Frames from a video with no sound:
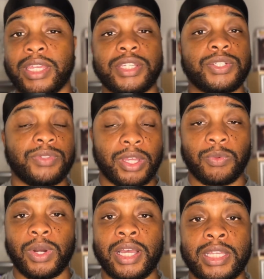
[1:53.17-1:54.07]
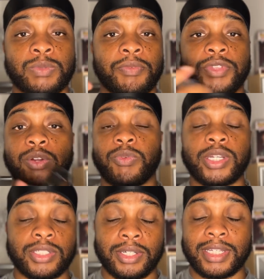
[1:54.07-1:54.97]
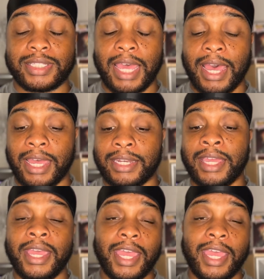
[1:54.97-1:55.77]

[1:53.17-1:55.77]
issue there was with the original design,